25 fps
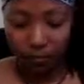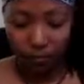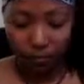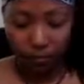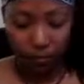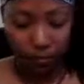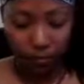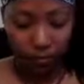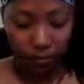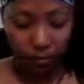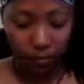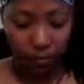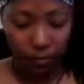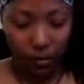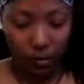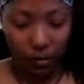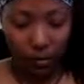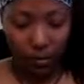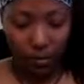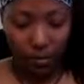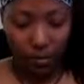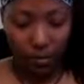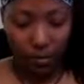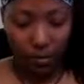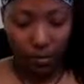
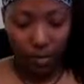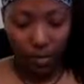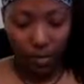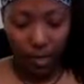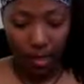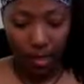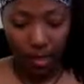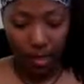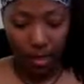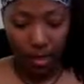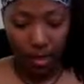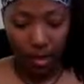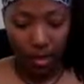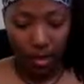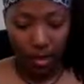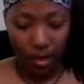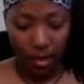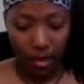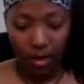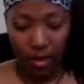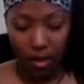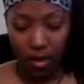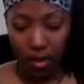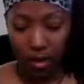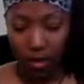
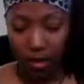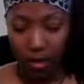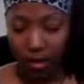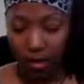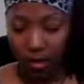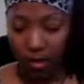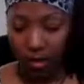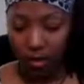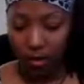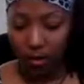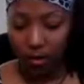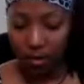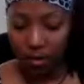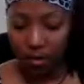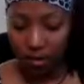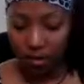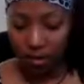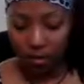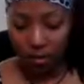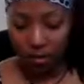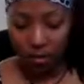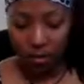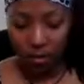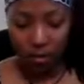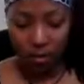
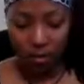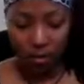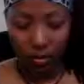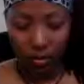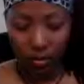(silence)